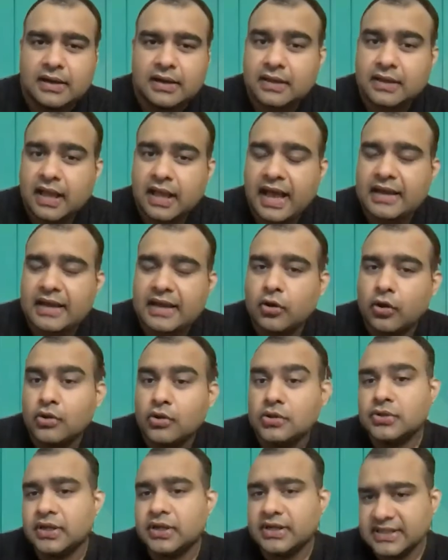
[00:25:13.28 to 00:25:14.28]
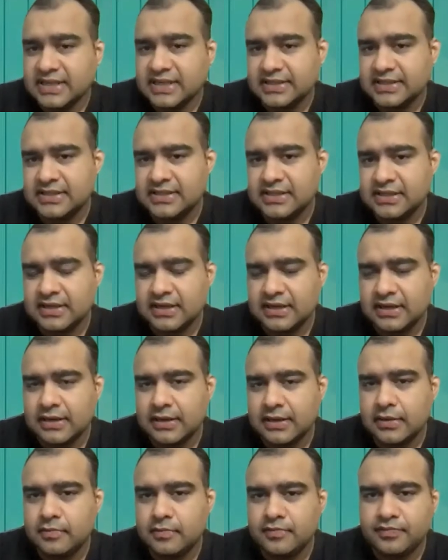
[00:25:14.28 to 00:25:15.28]
can also exist
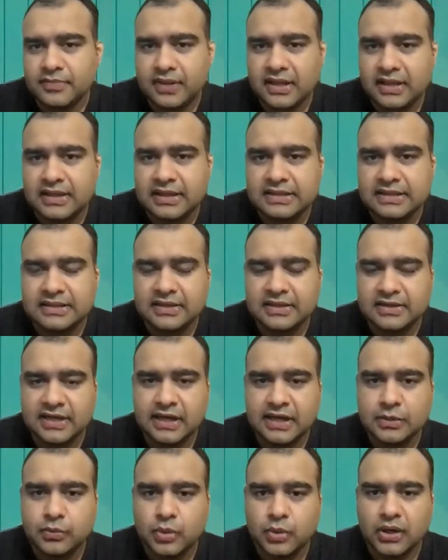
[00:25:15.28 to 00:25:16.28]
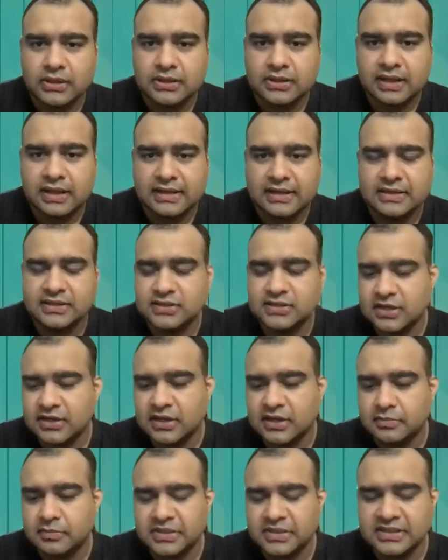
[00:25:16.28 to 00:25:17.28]
in the real world and digital
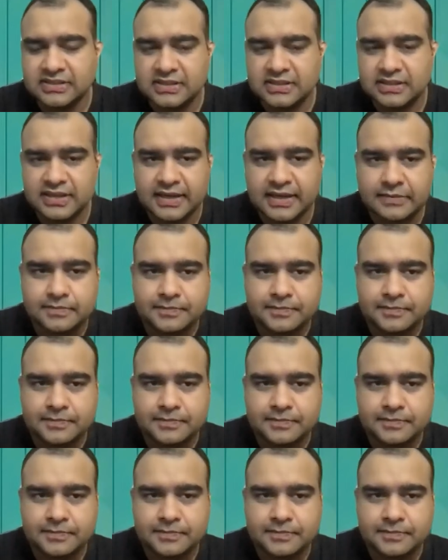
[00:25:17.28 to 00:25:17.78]
companies in that.